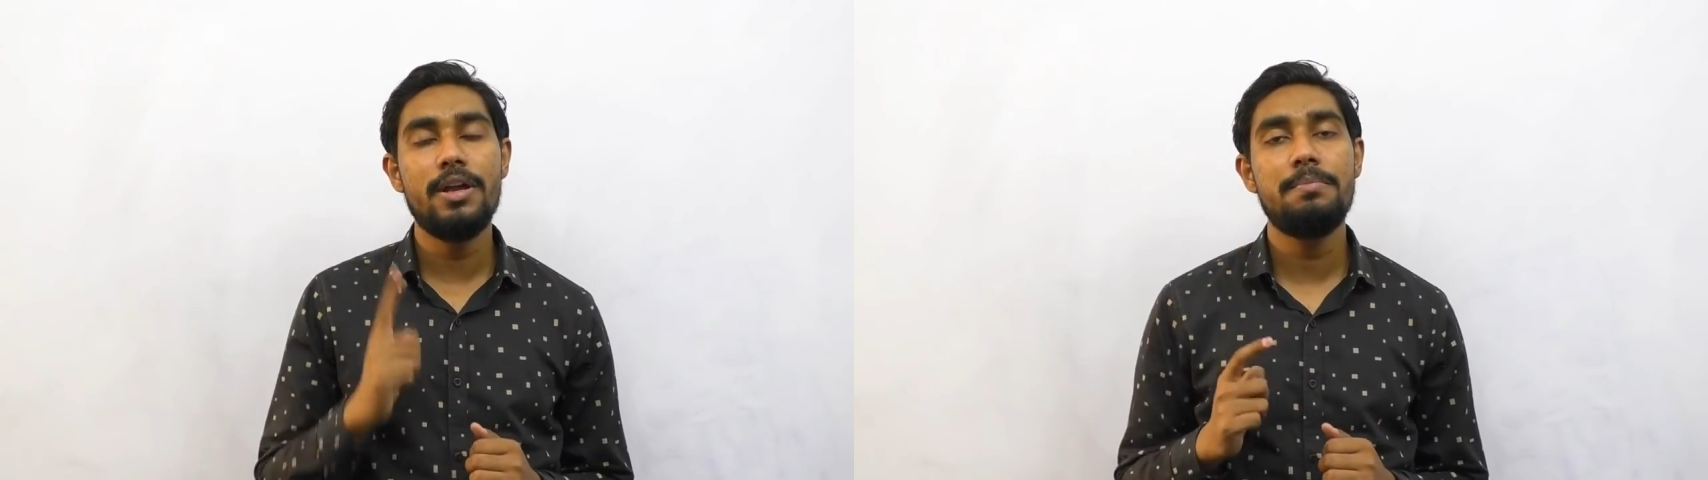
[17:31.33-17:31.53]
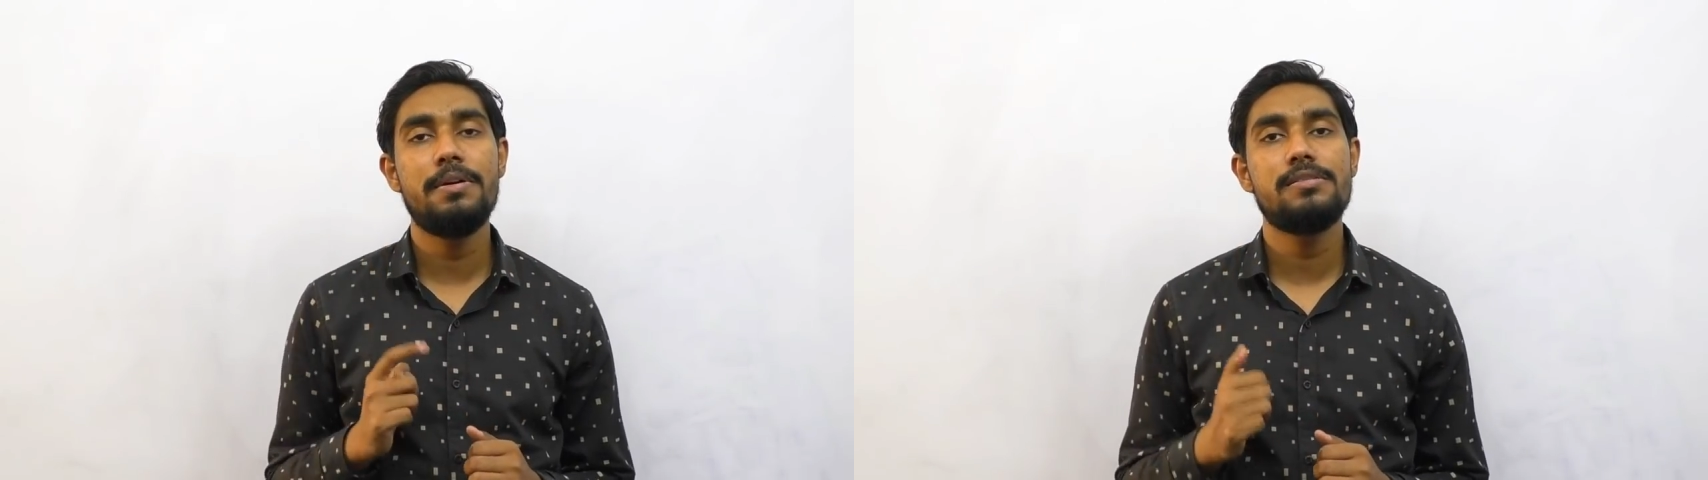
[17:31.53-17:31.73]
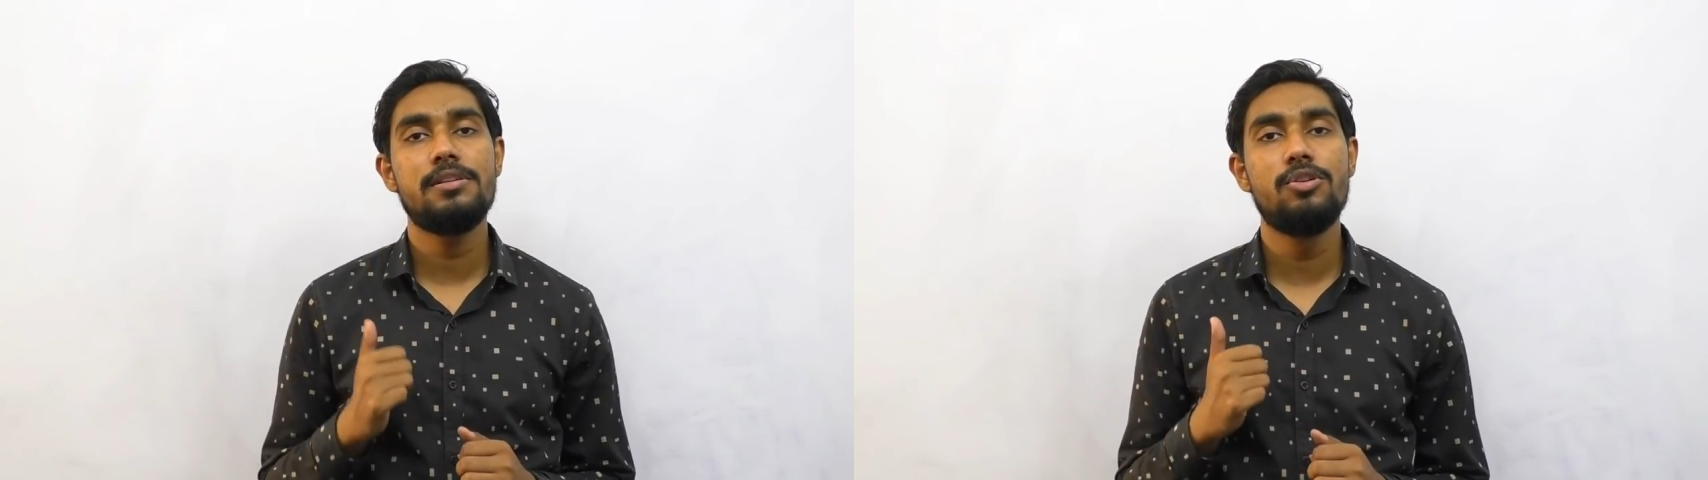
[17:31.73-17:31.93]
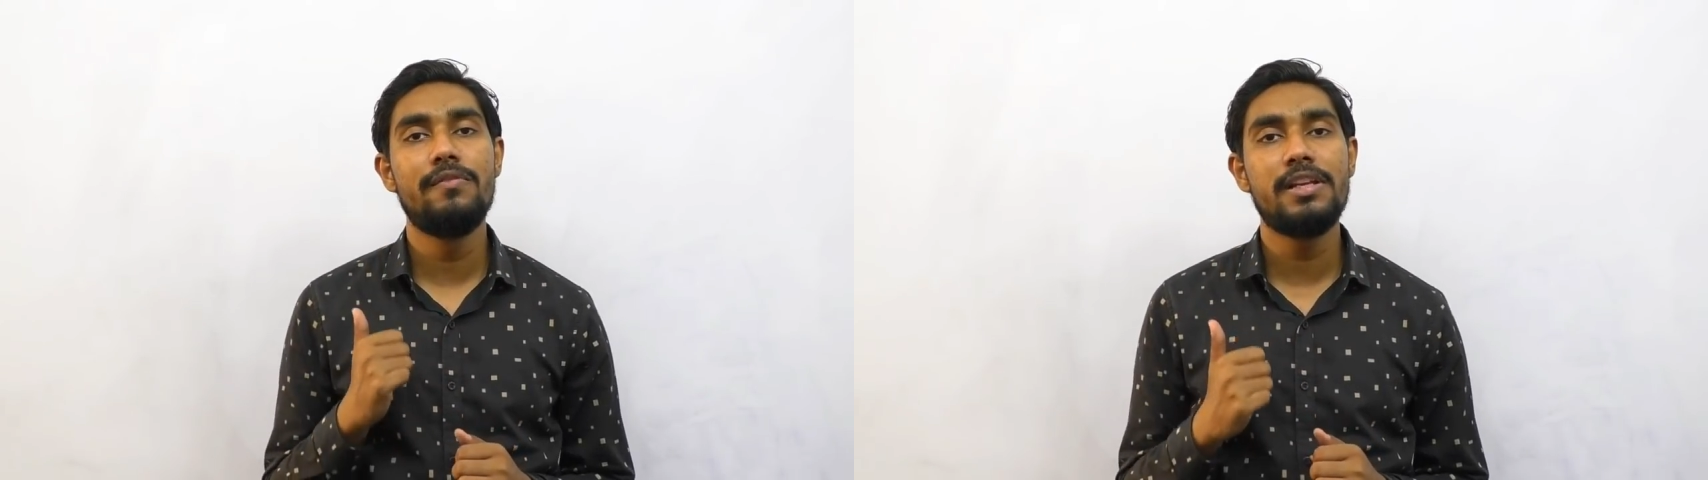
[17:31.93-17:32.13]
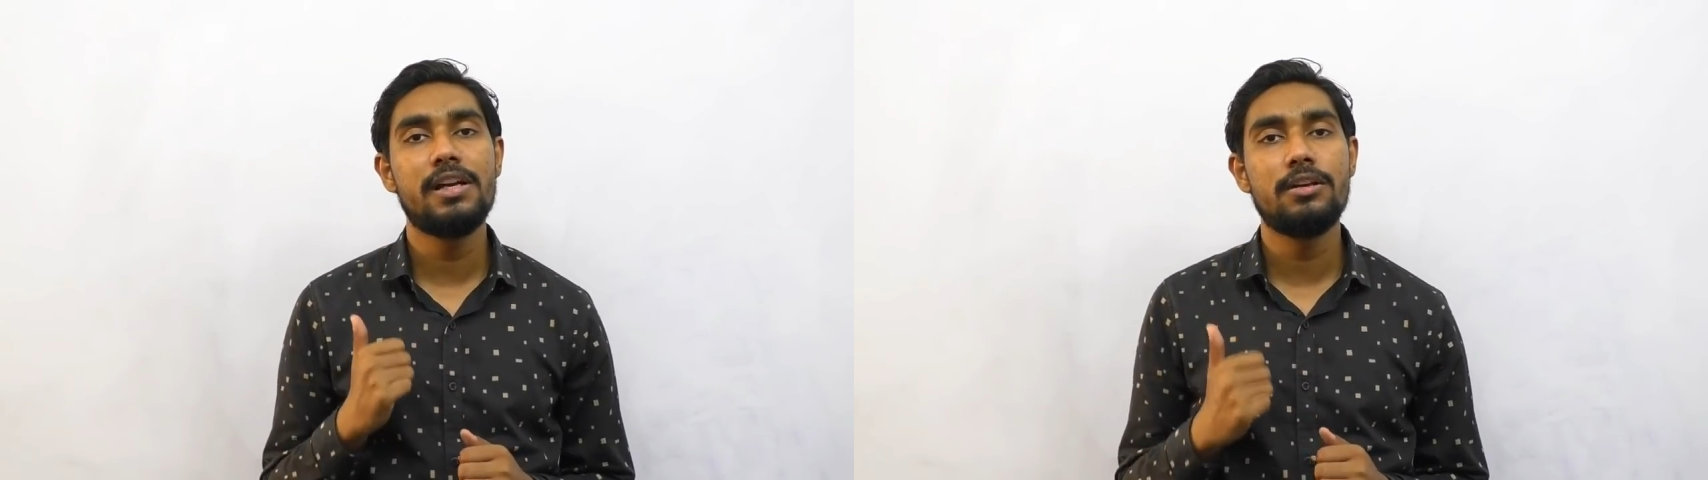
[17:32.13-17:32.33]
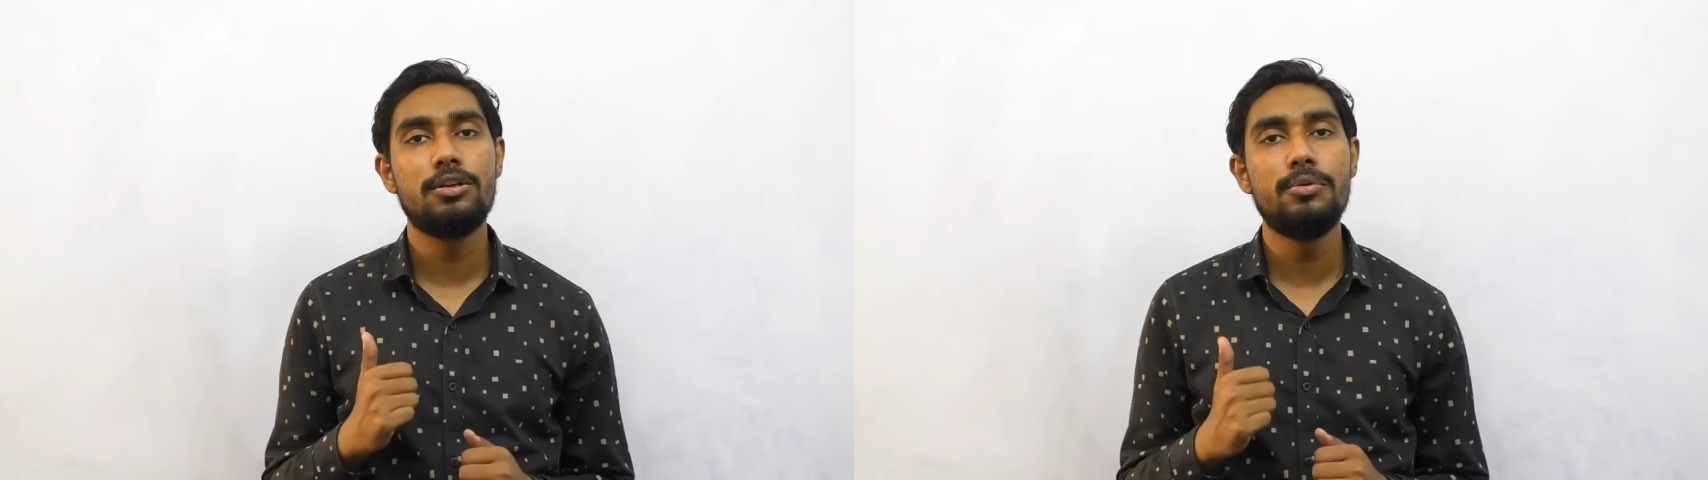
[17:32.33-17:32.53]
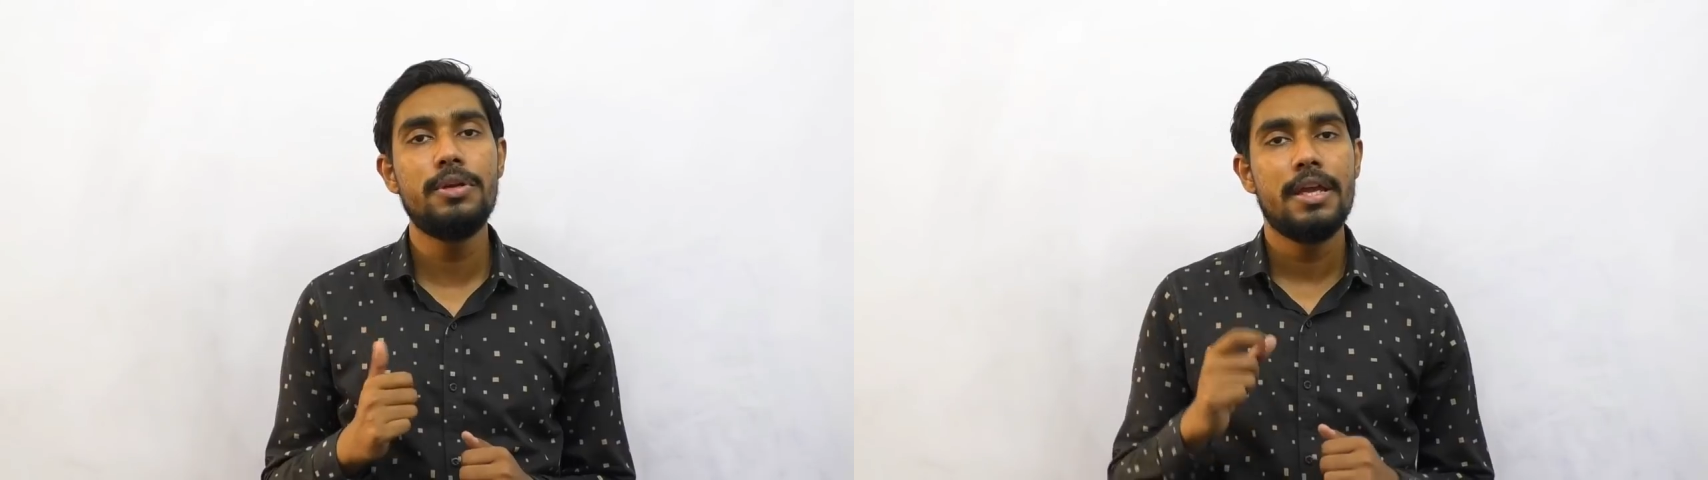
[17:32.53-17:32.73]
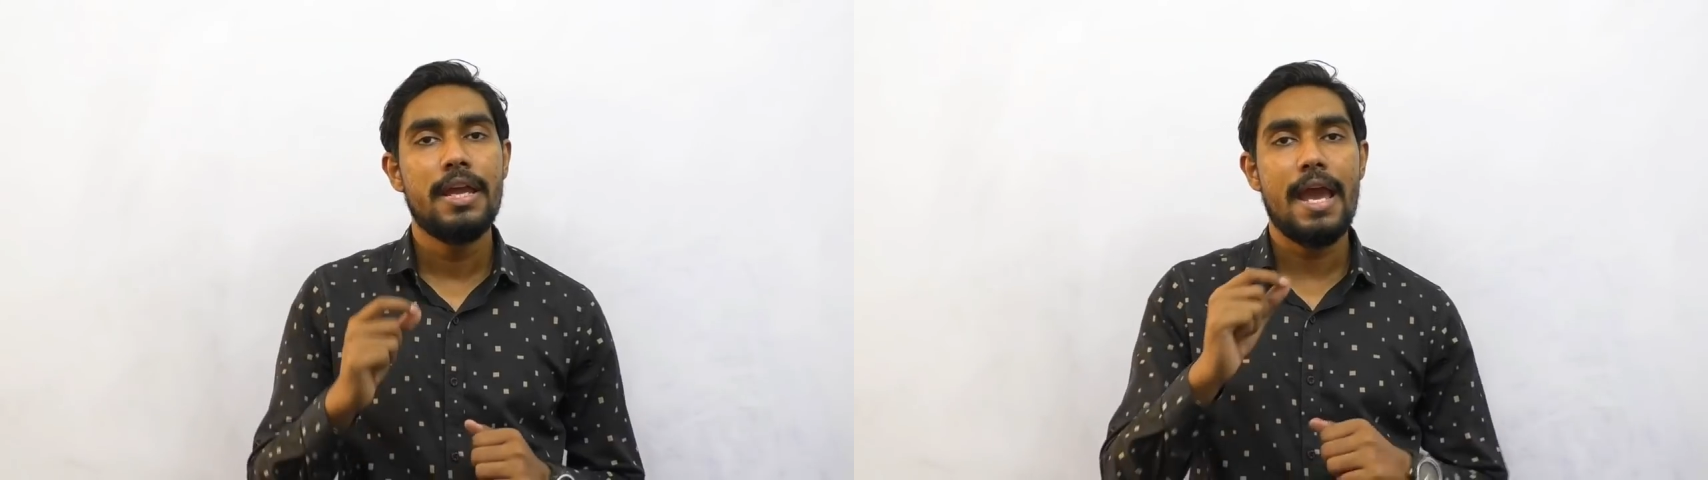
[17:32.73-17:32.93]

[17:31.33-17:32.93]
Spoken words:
one person who will conclude,